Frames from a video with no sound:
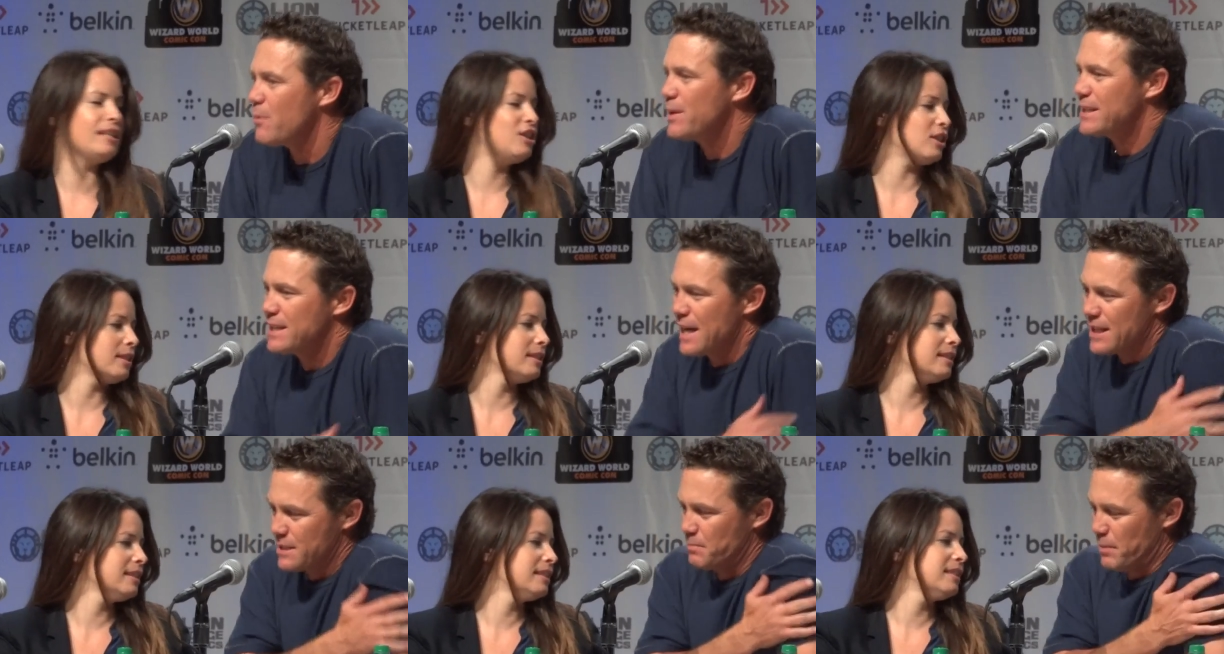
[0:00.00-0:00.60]
Speaker 1: always
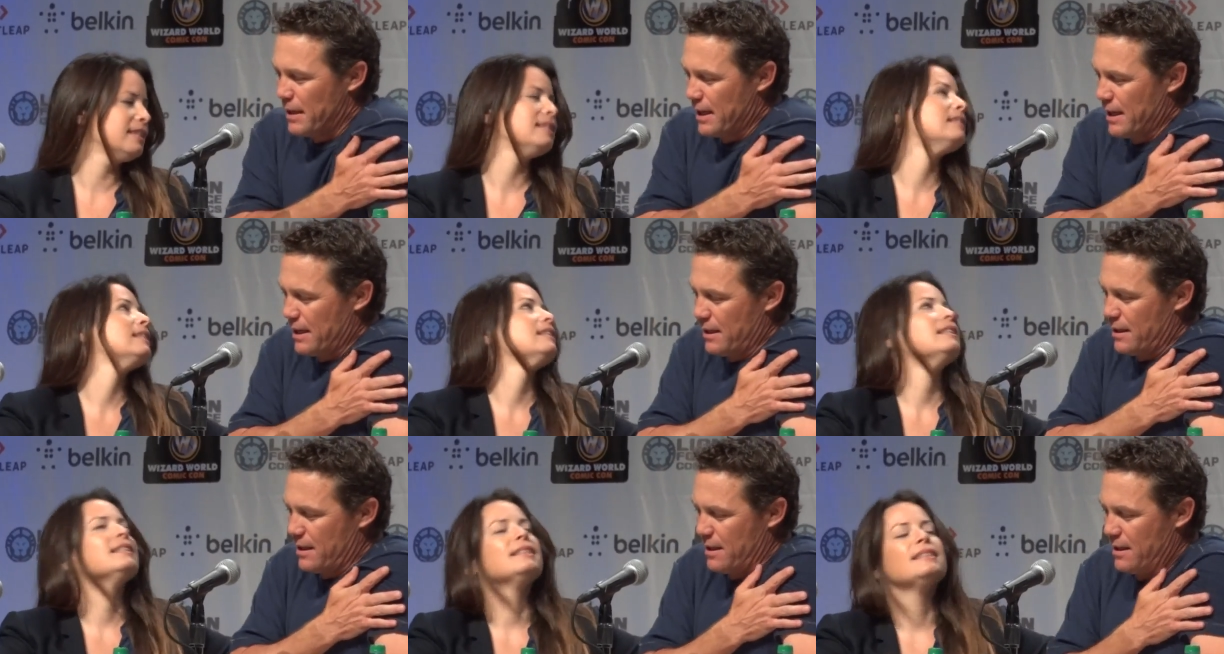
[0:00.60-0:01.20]
nice
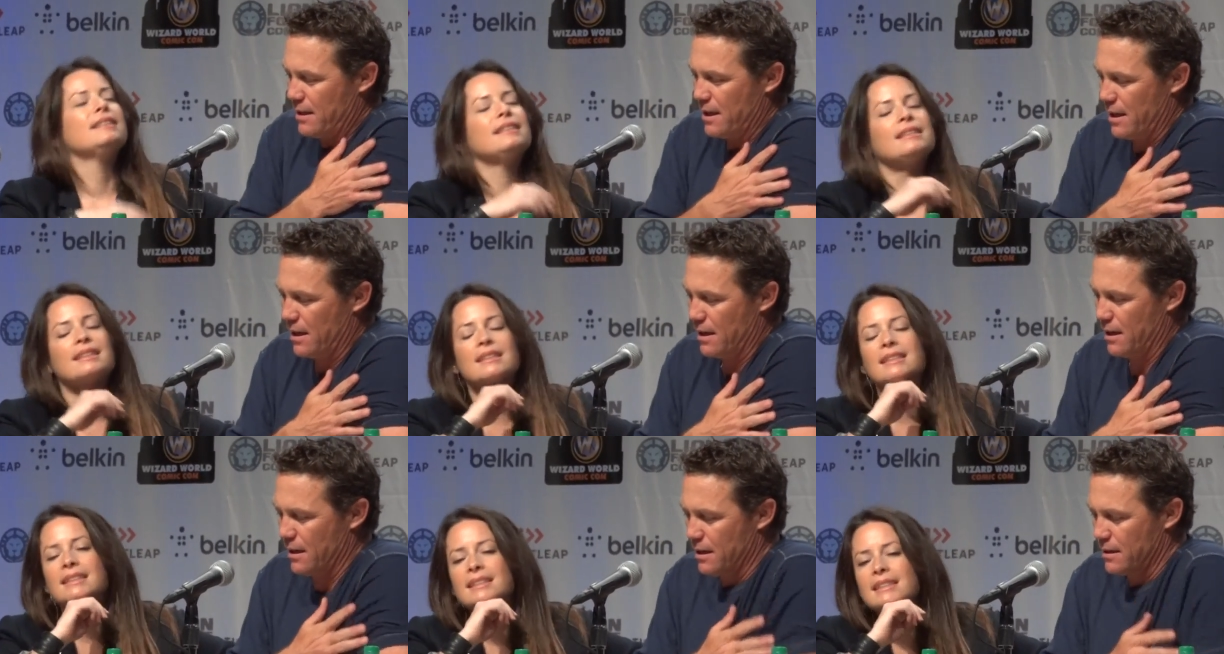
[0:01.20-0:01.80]
playing the, uh,
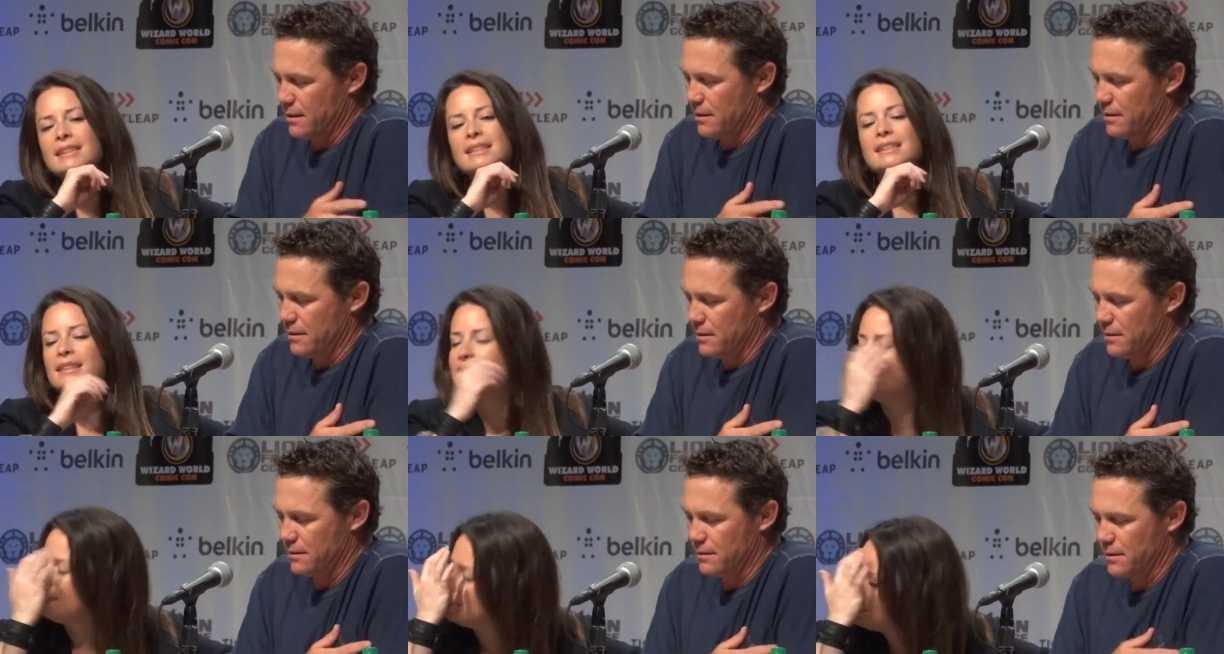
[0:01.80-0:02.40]

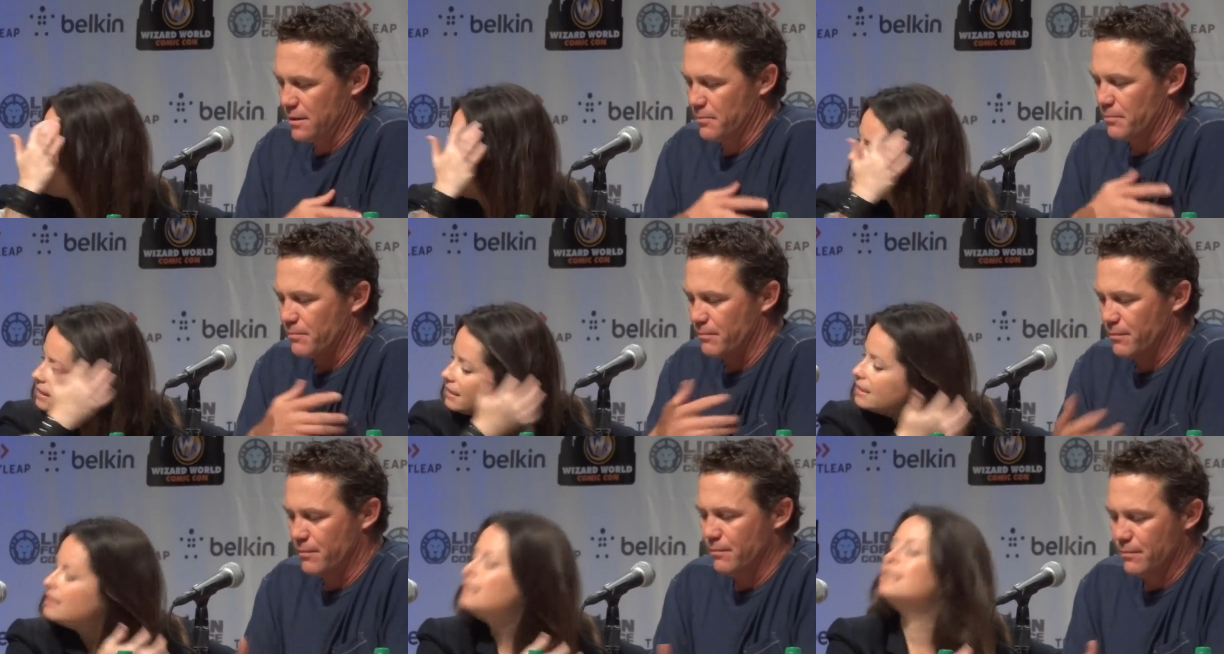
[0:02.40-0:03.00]
the,
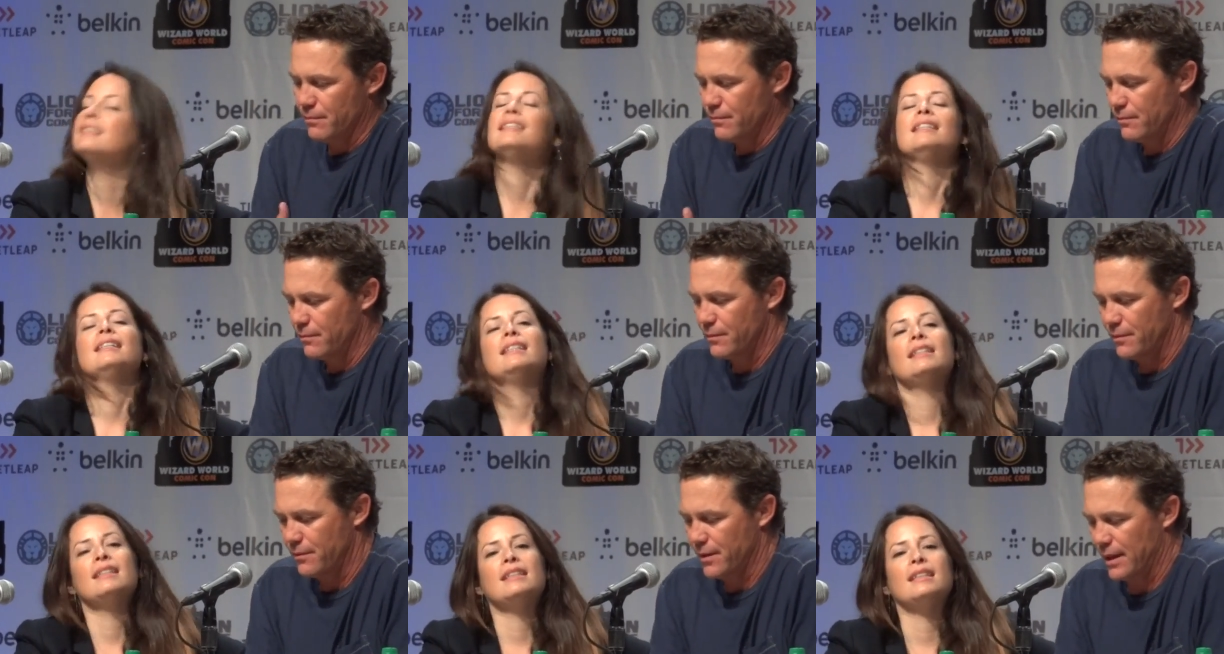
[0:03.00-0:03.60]

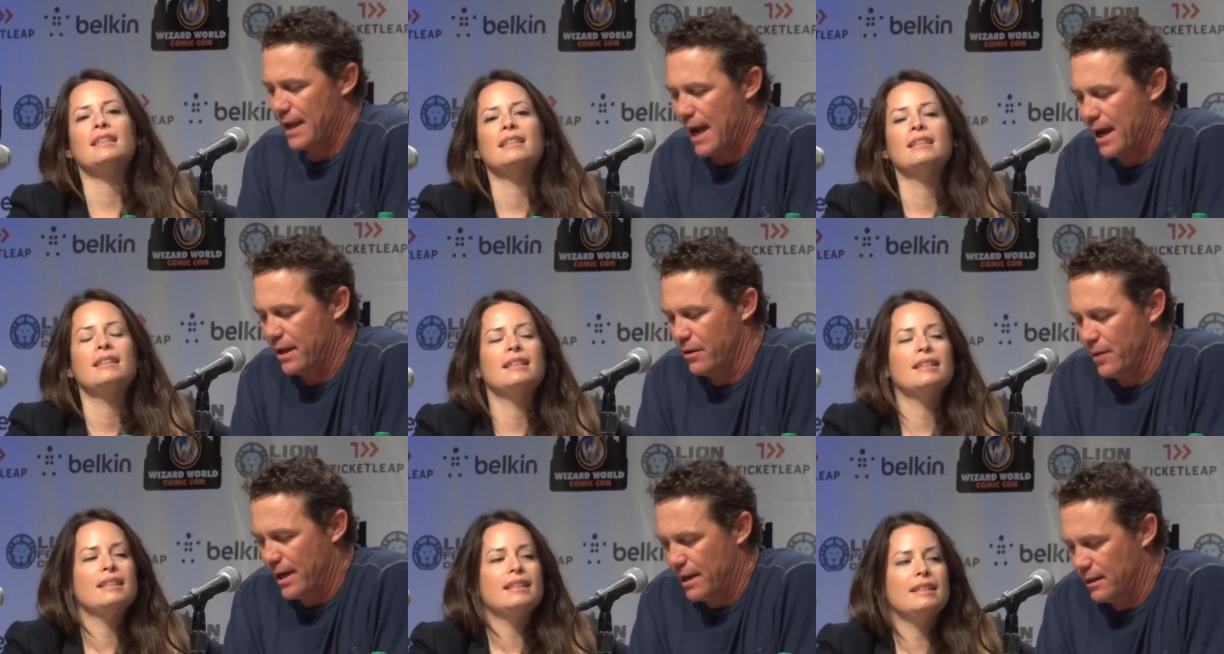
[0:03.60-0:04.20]
the
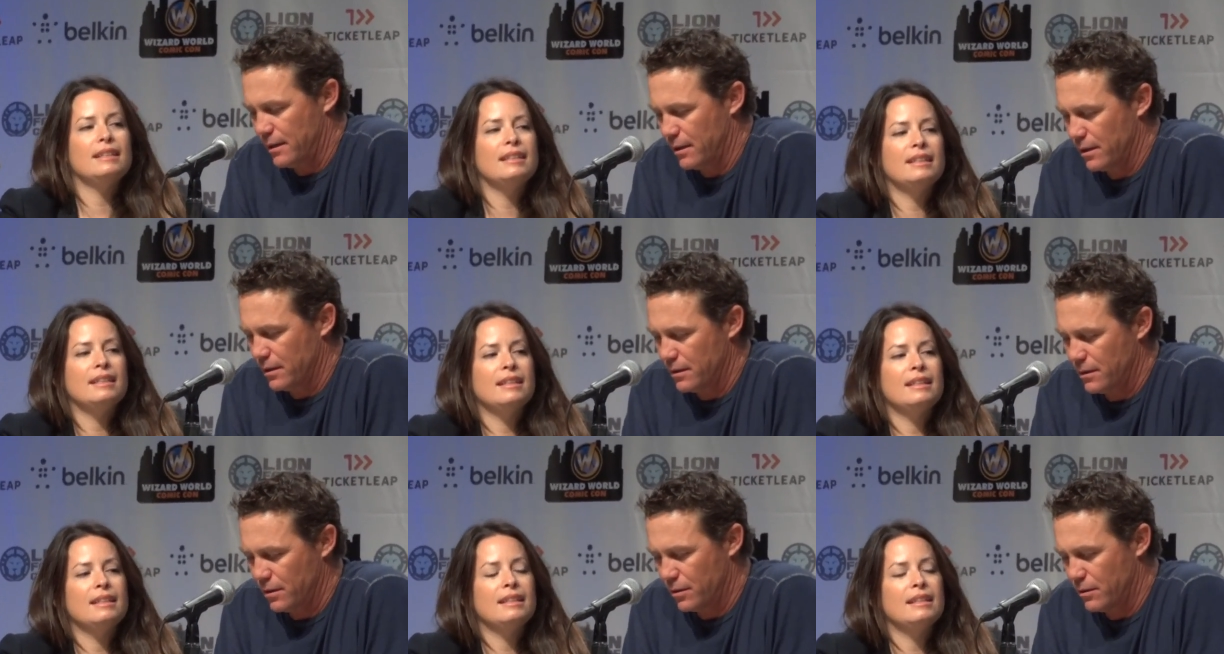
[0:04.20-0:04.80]
guy who had the, the